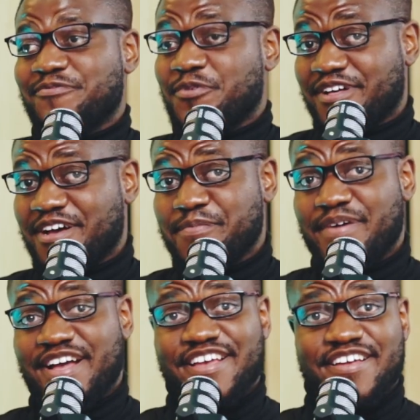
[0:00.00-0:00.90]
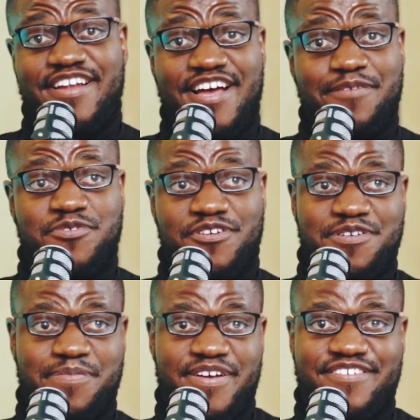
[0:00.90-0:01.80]
welcome again. I'm
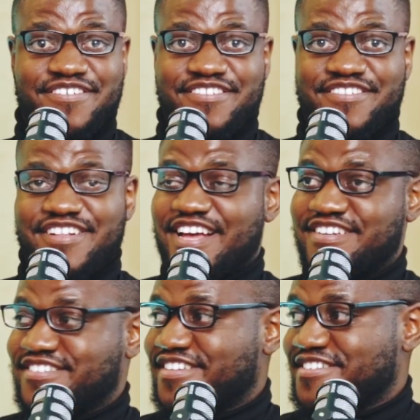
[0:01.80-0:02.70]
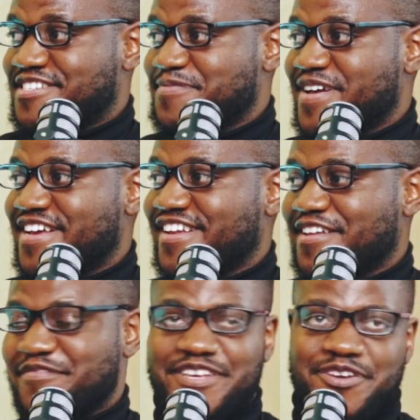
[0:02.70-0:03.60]
Dr. Michael, and this is my lovely